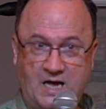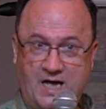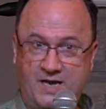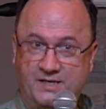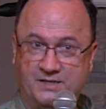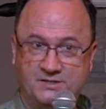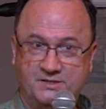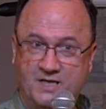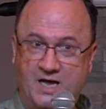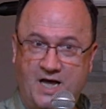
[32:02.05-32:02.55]

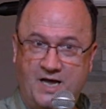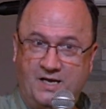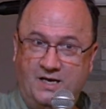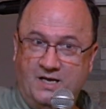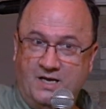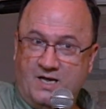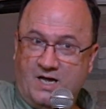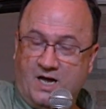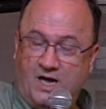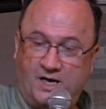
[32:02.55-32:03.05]
is
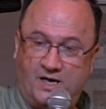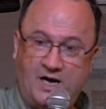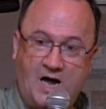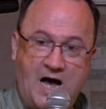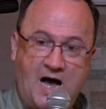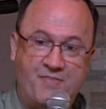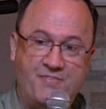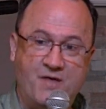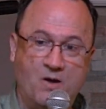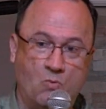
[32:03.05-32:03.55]
not a
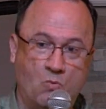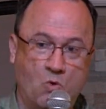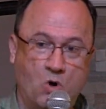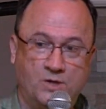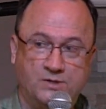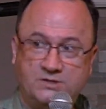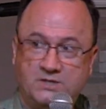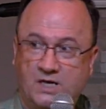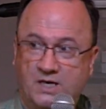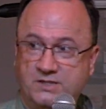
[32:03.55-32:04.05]
God that
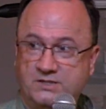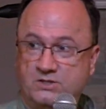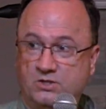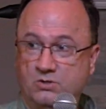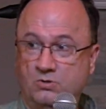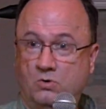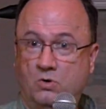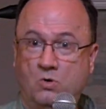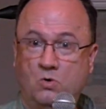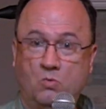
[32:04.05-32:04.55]
wants us
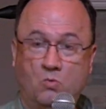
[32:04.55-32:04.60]
to